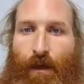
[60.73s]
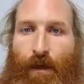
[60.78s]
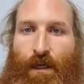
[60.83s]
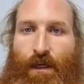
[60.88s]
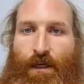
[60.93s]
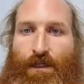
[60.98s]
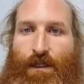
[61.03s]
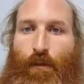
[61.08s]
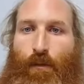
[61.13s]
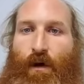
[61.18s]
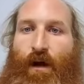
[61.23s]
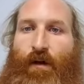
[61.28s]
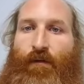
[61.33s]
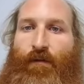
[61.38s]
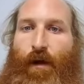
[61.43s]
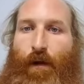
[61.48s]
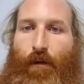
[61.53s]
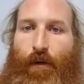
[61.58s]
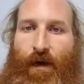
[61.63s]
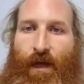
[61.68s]
some way of
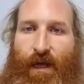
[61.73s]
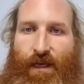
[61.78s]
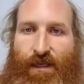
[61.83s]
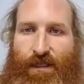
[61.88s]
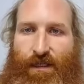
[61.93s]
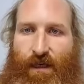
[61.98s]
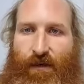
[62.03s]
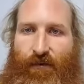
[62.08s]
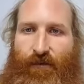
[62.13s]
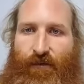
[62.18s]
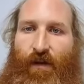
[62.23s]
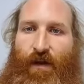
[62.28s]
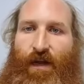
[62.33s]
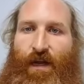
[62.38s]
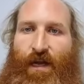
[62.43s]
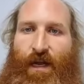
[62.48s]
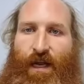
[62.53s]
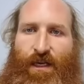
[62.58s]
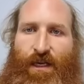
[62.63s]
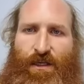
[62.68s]
donating
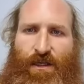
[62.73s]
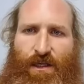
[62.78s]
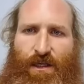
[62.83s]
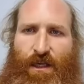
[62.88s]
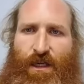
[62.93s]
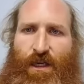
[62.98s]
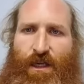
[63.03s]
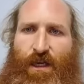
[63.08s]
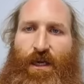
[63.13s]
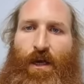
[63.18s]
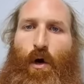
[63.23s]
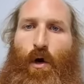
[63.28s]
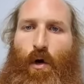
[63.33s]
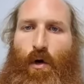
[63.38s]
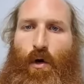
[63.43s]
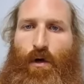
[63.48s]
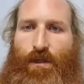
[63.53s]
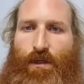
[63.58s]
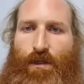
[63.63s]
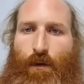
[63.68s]
financially, or
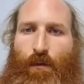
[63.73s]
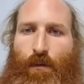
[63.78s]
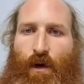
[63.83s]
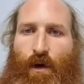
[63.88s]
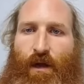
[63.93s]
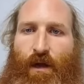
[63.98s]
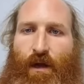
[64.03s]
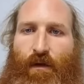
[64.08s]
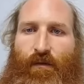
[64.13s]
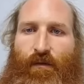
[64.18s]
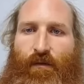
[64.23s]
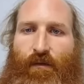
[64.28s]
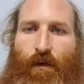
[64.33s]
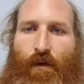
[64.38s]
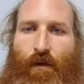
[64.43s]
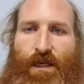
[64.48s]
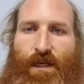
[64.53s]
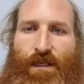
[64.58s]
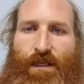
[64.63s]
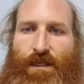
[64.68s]
some way of donating
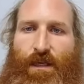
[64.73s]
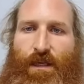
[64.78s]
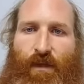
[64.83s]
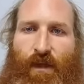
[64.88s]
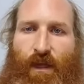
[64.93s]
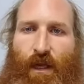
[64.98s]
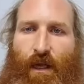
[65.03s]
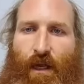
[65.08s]
something